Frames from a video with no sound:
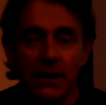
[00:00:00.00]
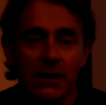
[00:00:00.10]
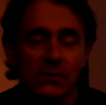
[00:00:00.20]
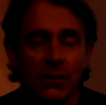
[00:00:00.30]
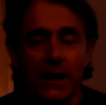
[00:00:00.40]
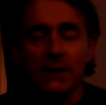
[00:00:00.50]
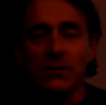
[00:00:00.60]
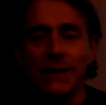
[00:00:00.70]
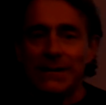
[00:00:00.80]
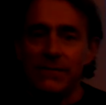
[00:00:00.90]
So they had
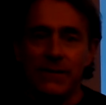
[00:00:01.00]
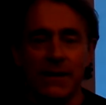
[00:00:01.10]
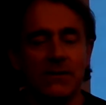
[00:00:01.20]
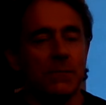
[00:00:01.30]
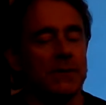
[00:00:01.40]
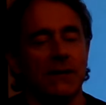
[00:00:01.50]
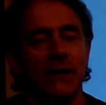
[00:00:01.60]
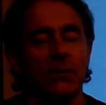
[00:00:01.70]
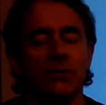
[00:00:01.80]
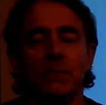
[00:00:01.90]
to invent the
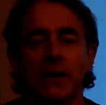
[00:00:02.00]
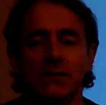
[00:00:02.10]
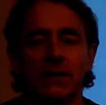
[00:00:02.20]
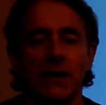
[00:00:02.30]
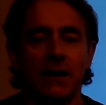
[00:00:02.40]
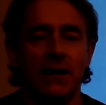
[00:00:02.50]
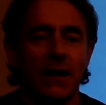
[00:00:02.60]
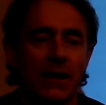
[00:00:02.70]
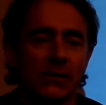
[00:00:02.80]
potato, domesticate it.